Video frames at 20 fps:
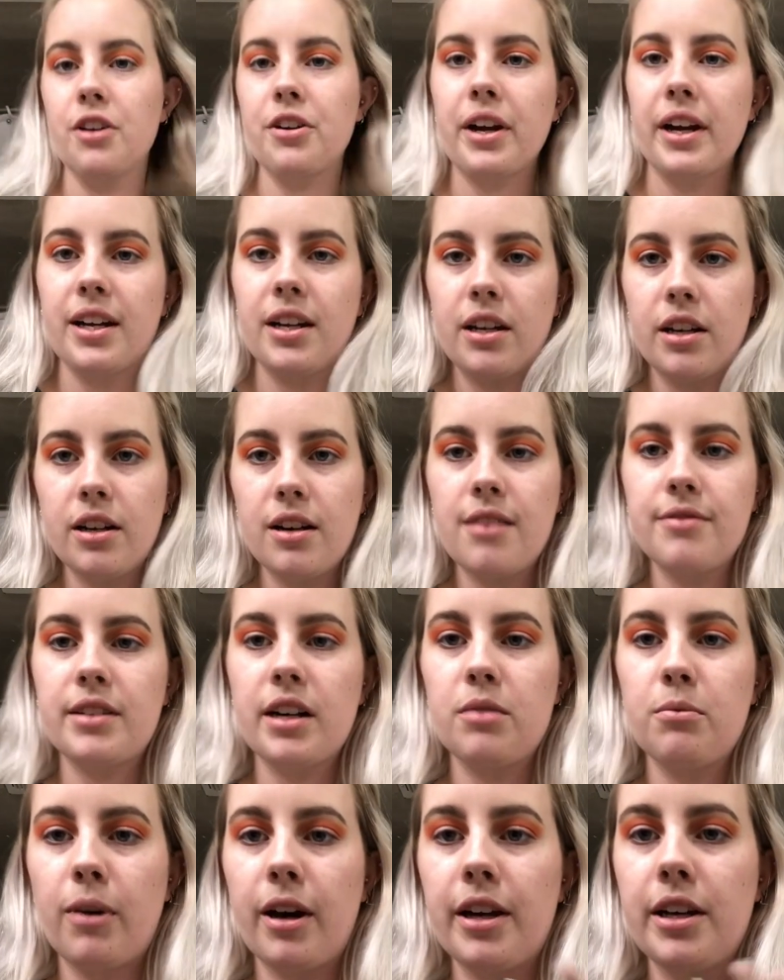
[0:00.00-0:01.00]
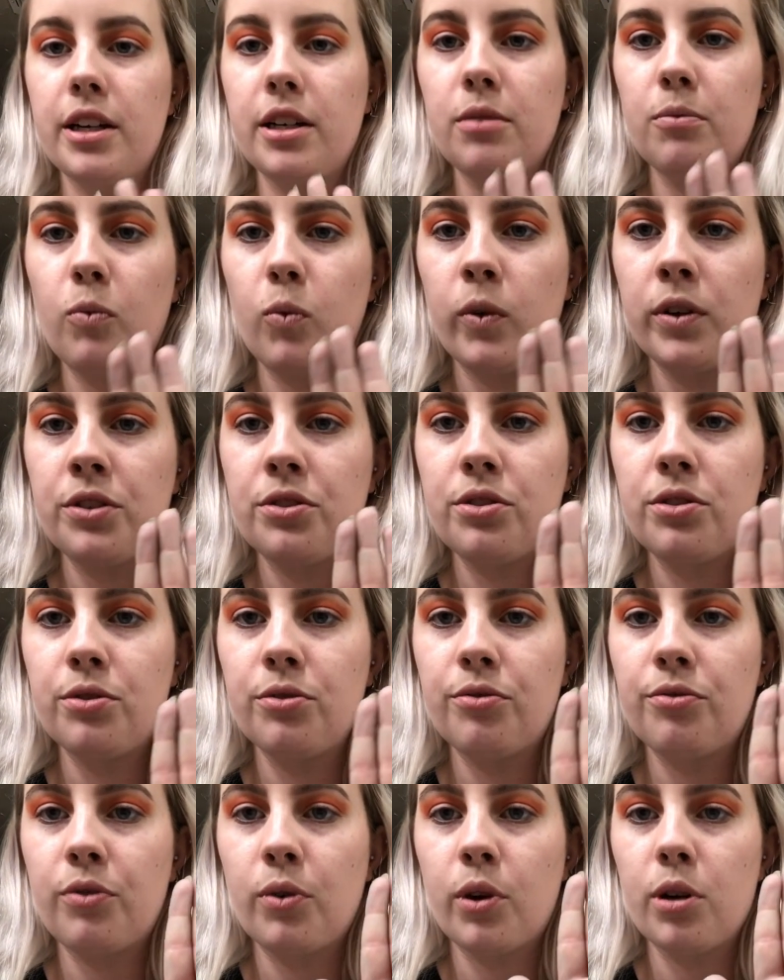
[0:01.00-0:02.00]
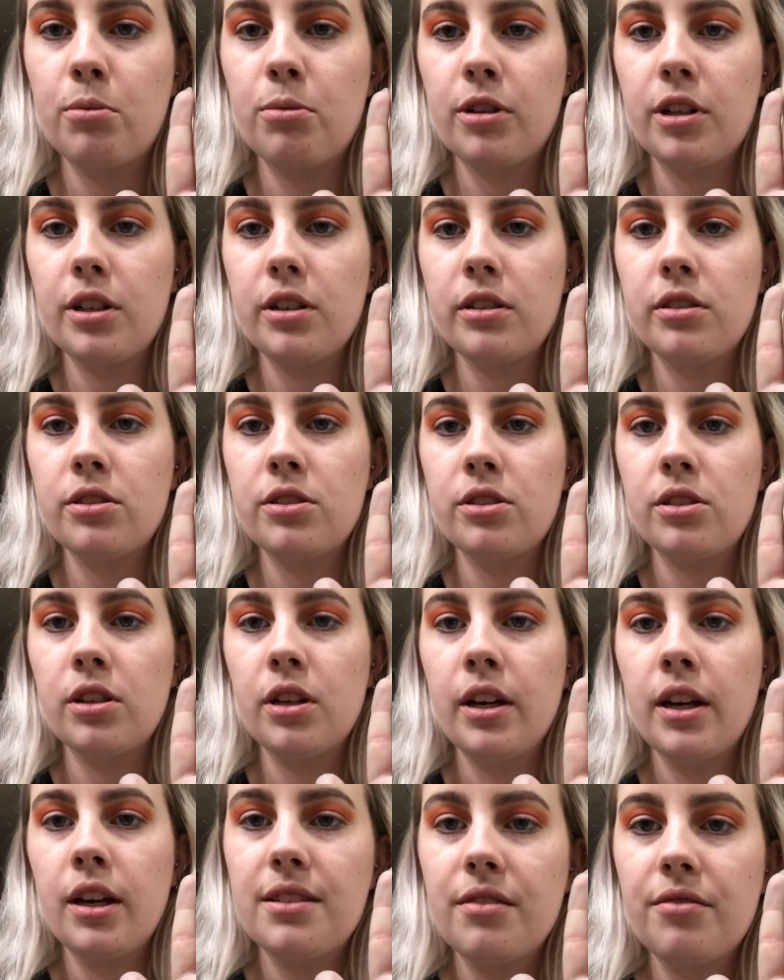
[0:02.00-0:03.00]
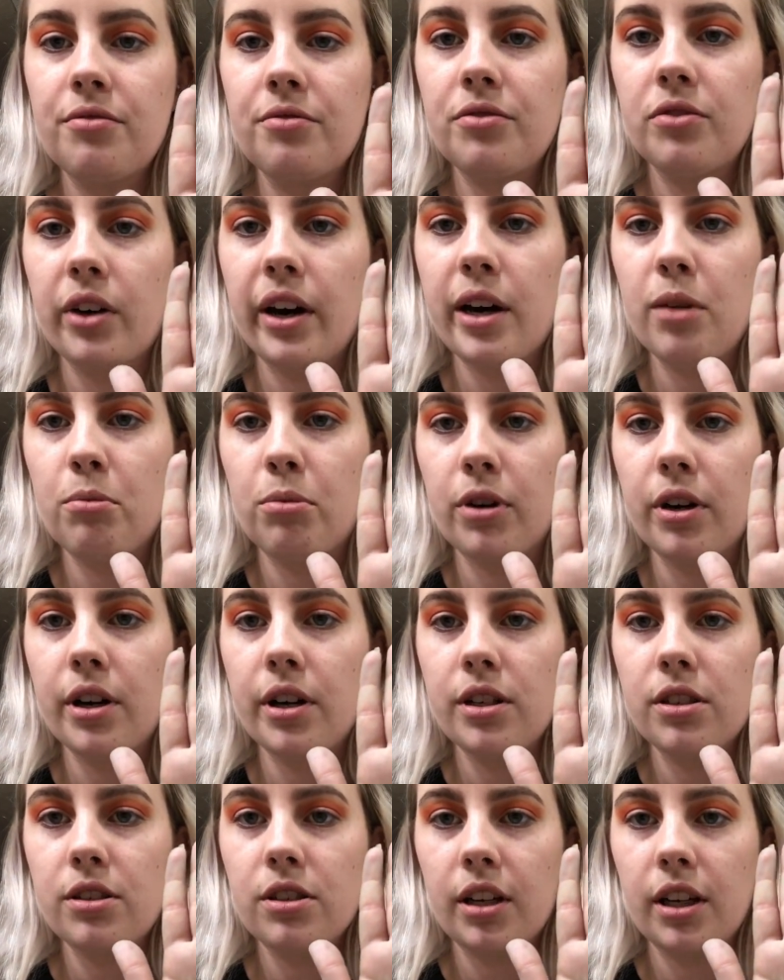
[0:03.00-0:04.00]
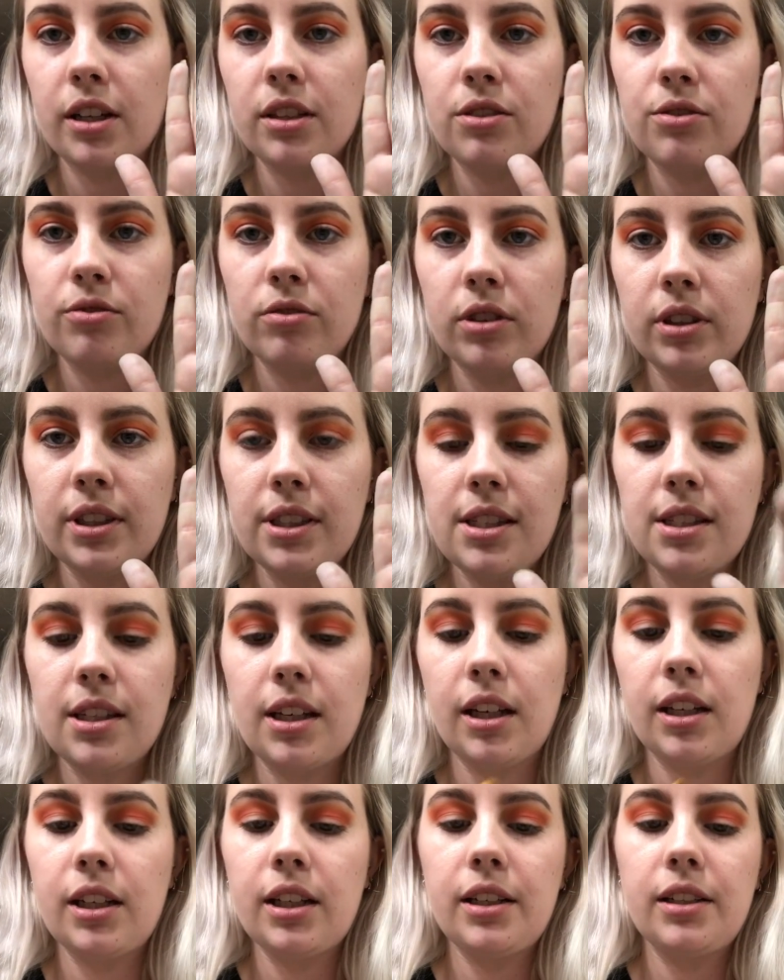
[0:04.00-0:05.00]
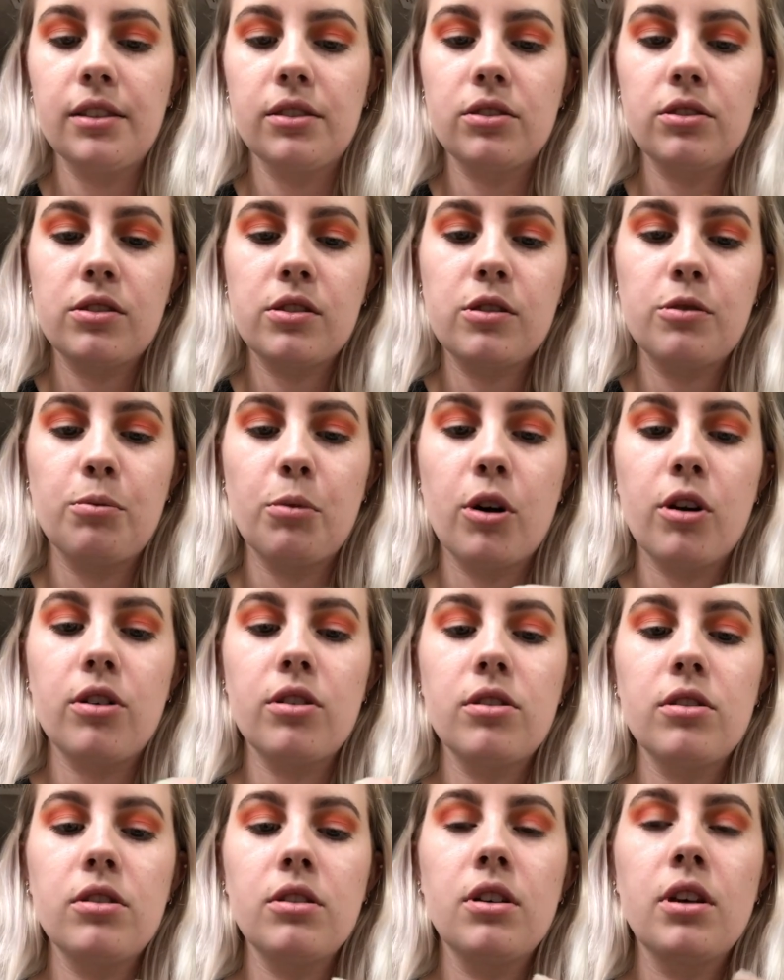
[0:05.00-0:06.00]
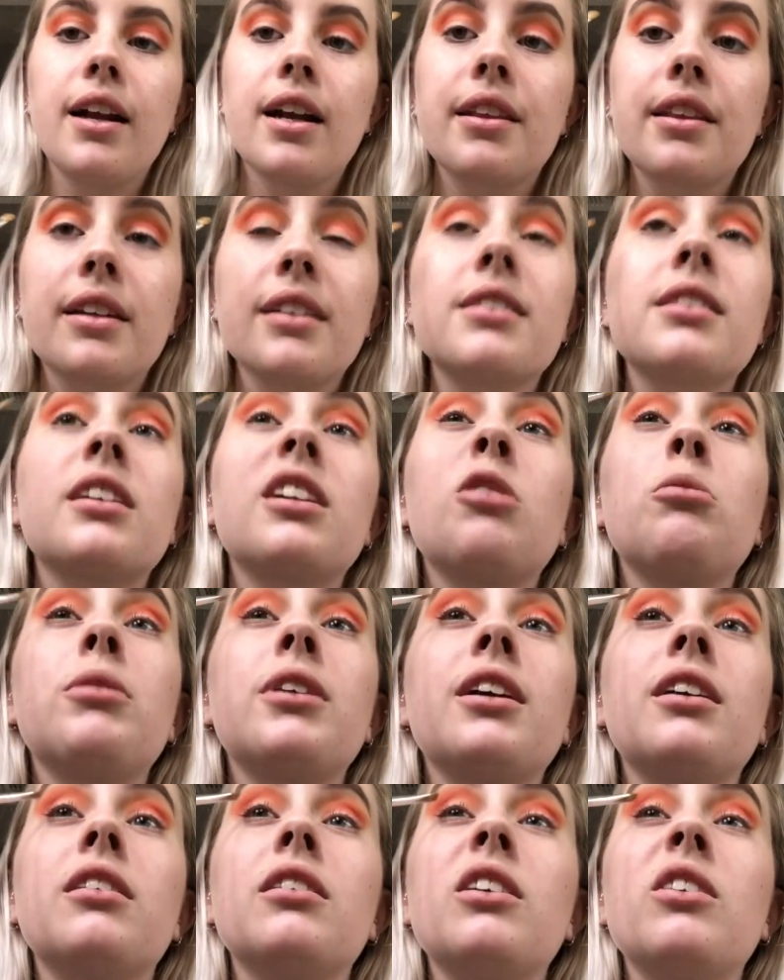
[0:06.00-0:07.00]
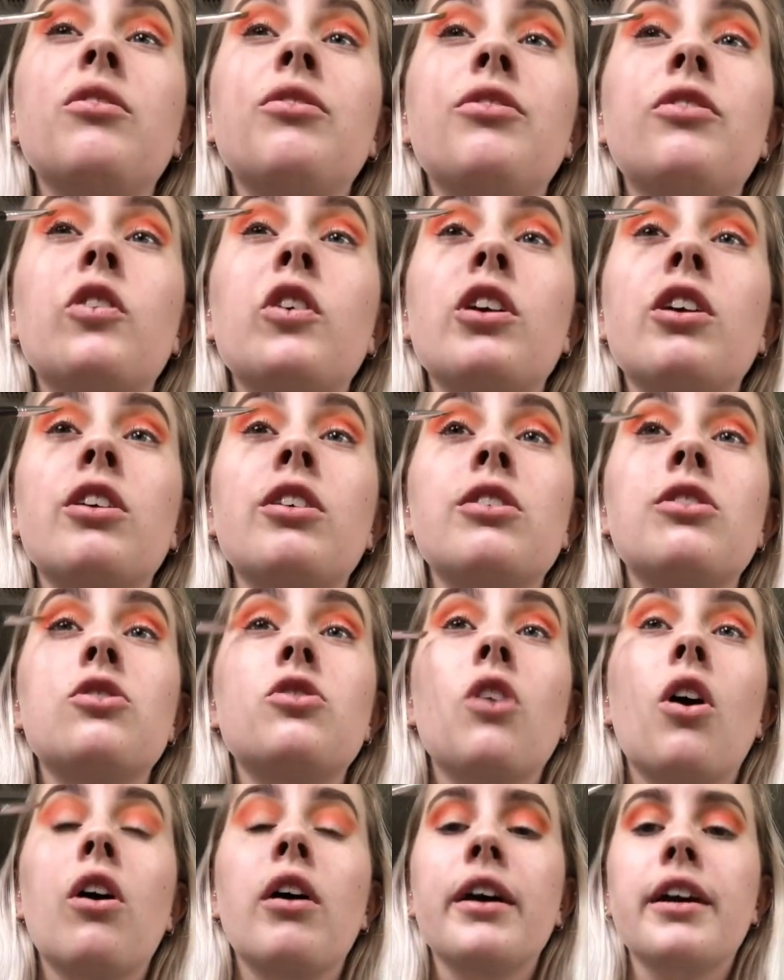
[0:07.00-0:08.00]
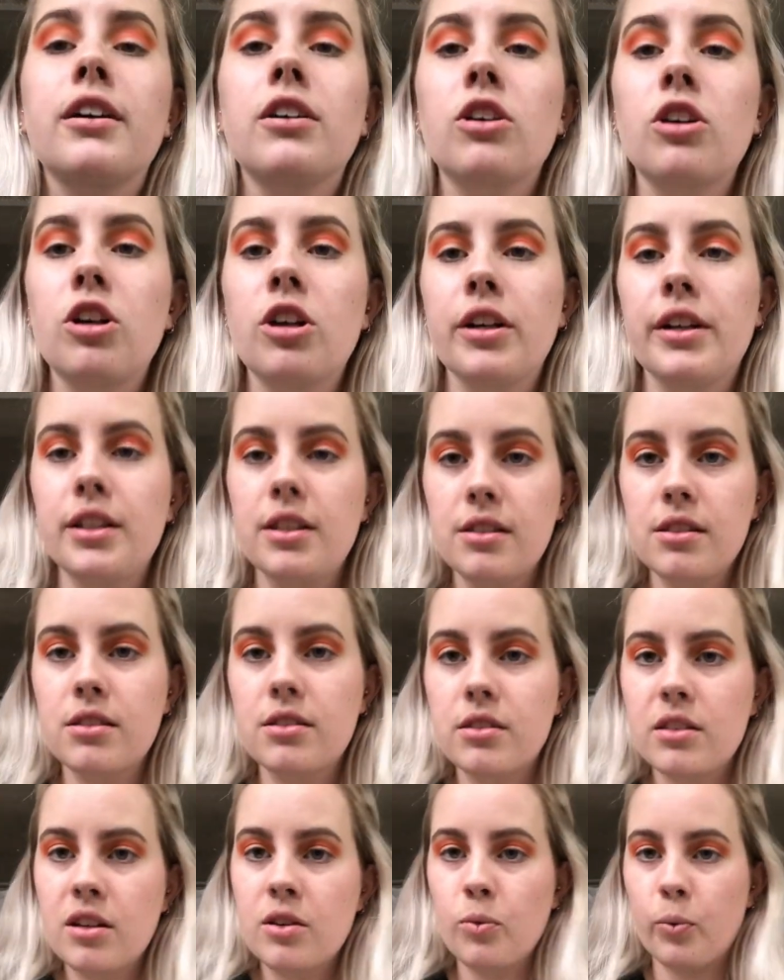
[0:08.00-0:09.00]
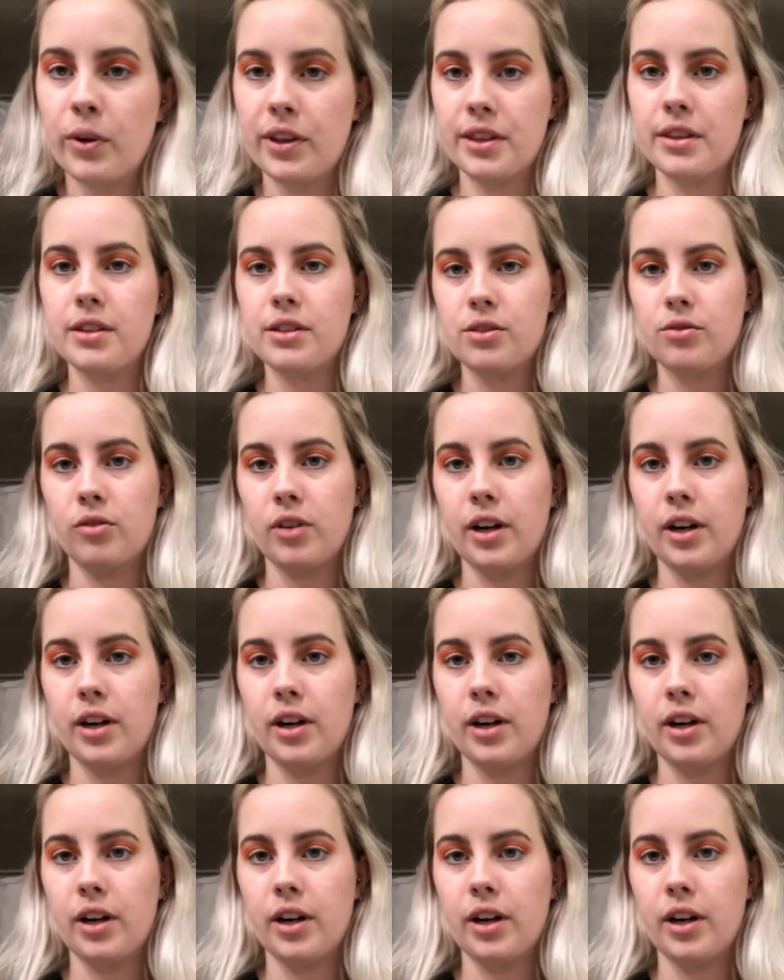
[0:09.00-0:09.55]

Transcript: Okay, here I've got my M124 brush. It's a flat brush, like it's really skinny and small. And I think it's gonna be good for drawing a crease with this